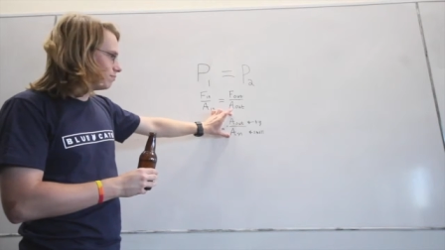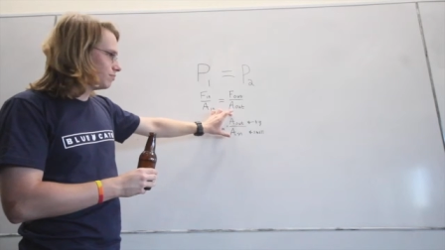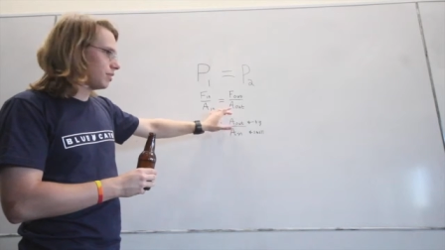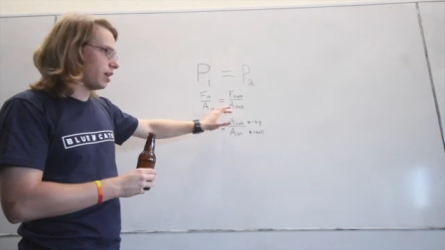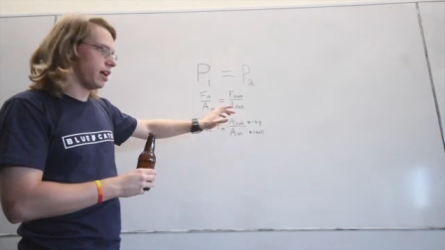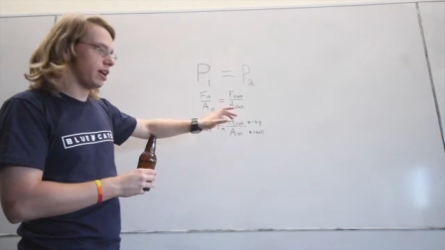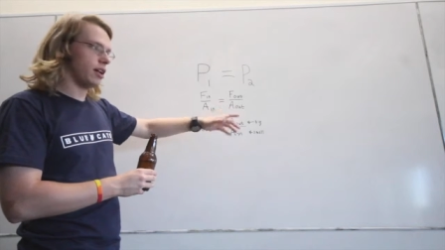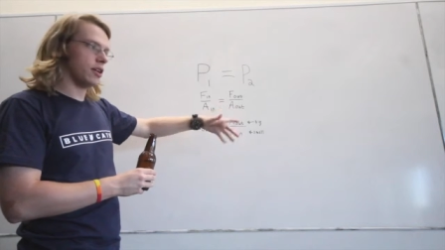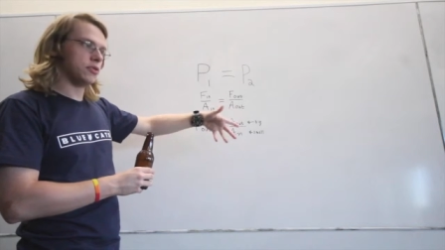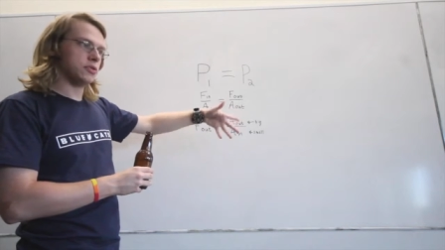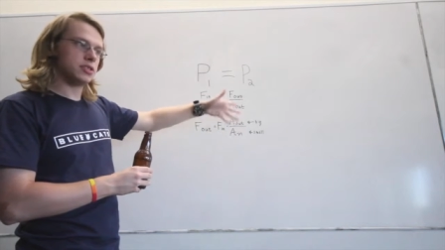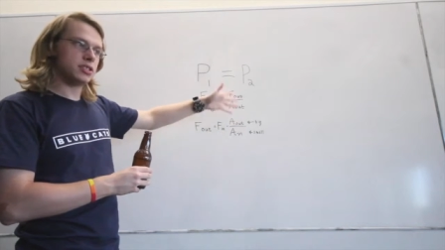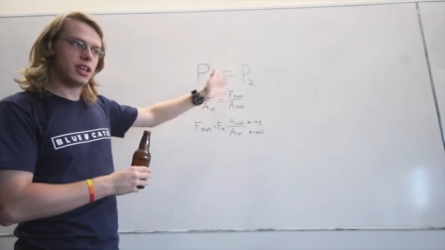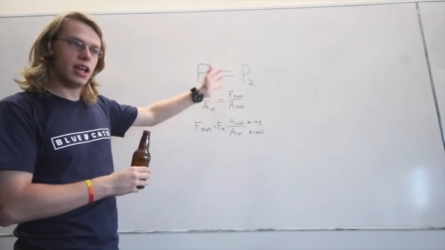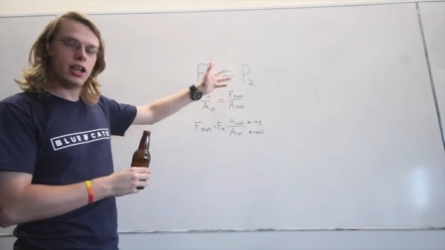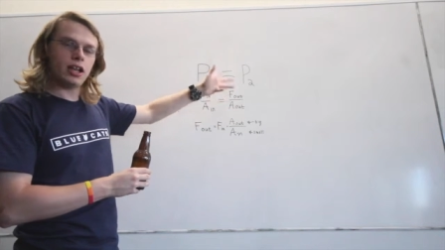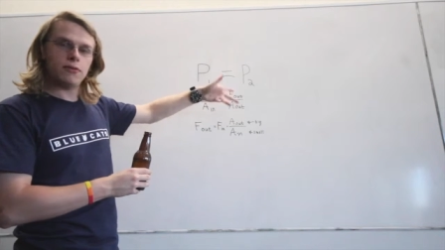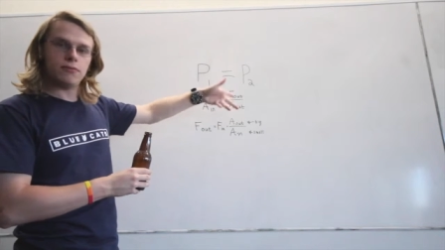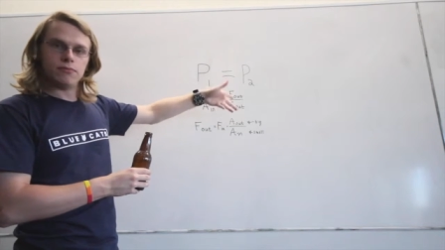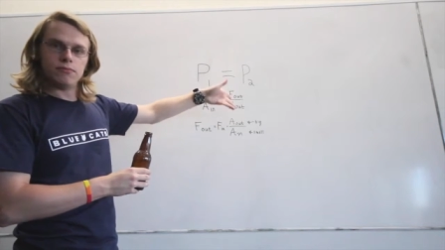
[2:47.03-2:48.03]
like on the
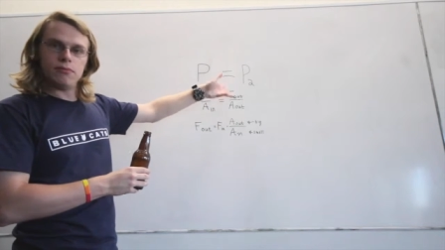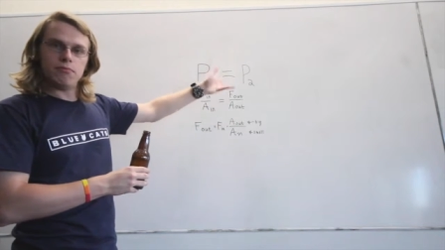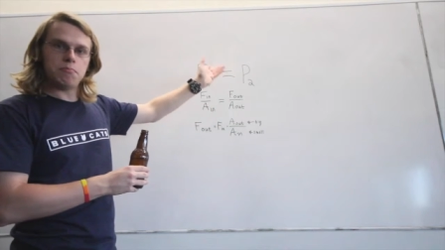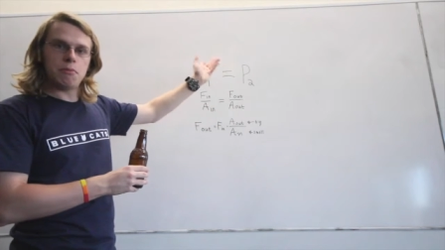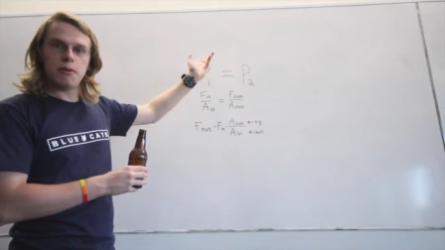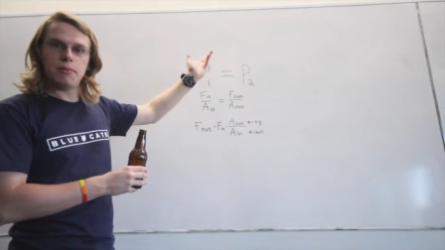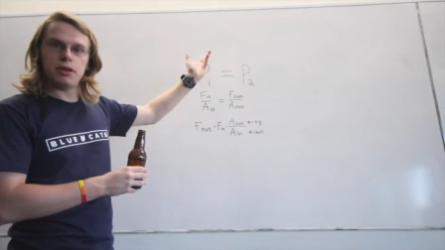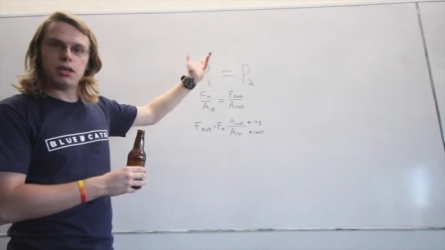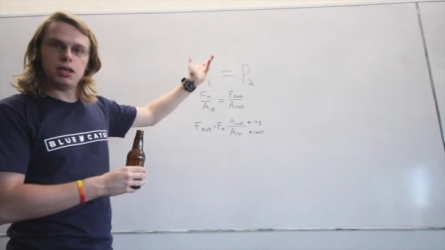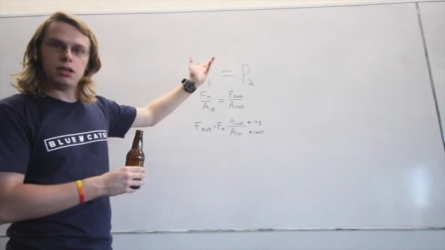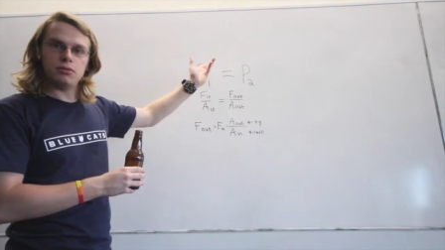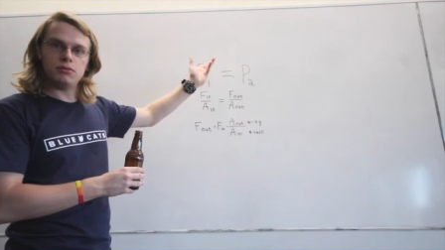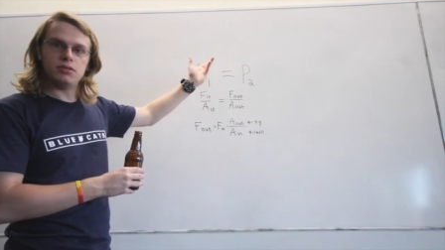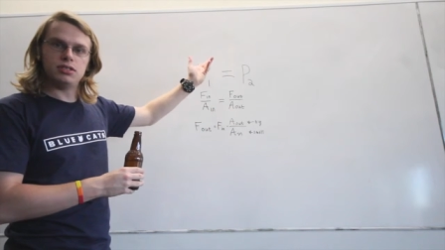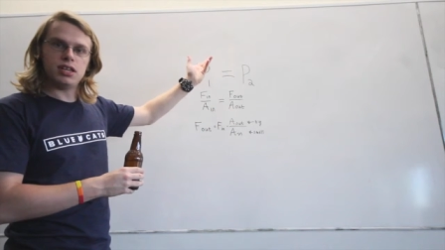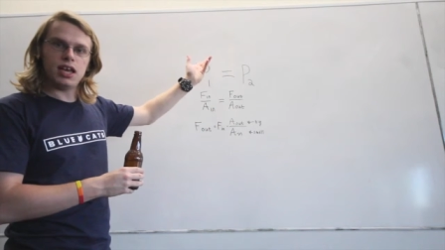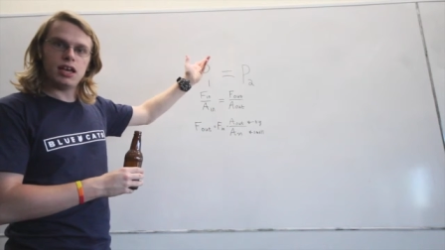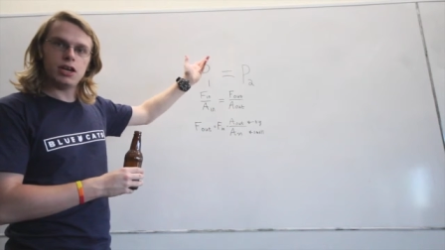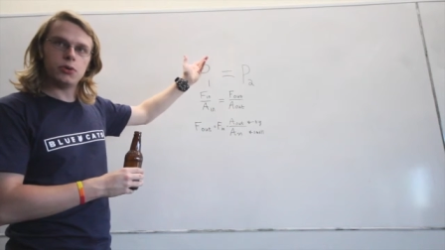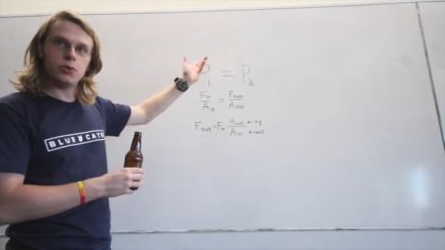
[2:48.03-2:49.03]
scale of maybe
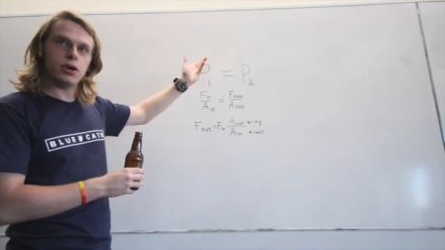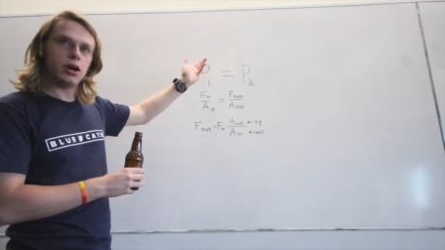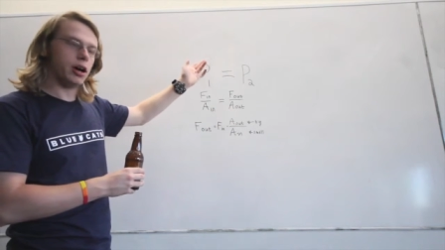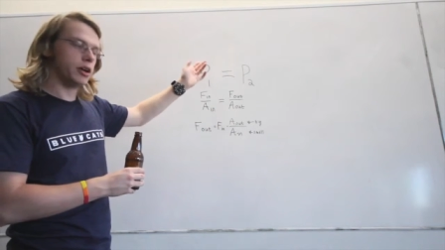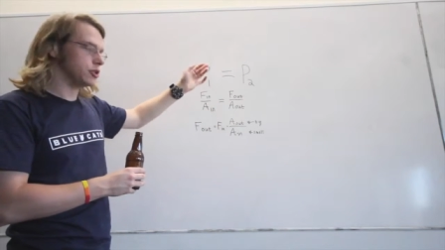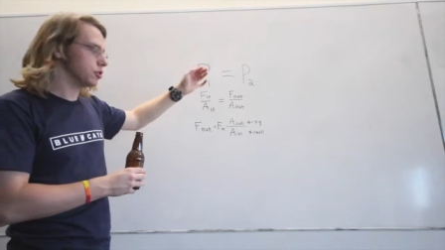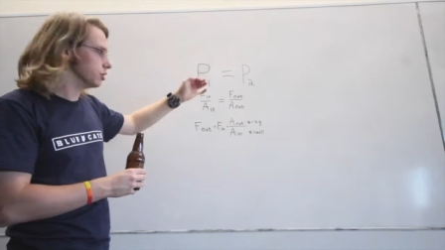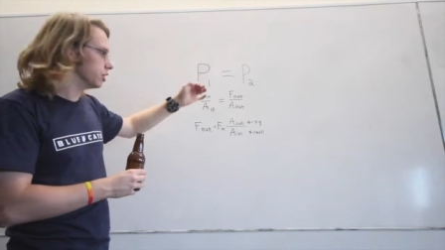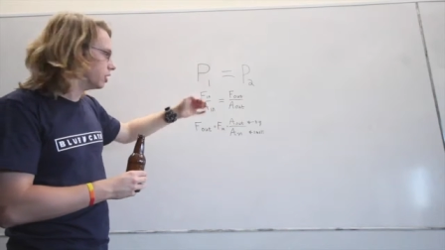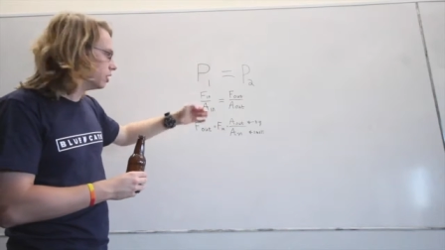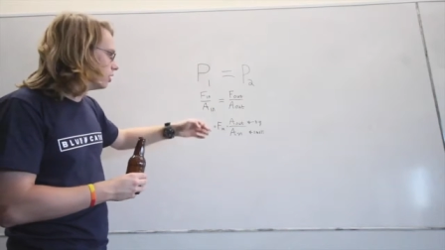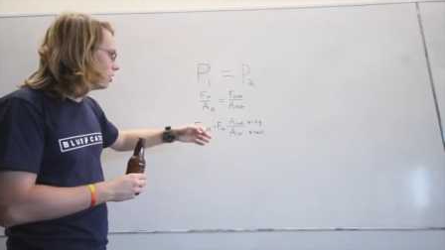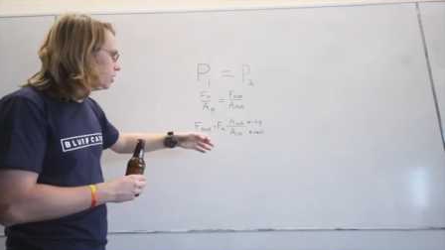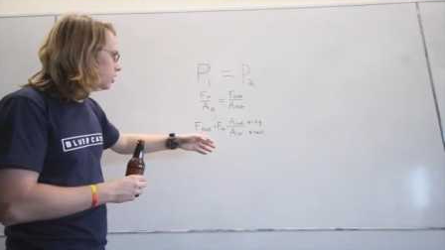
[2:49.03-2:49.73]
10 to 100.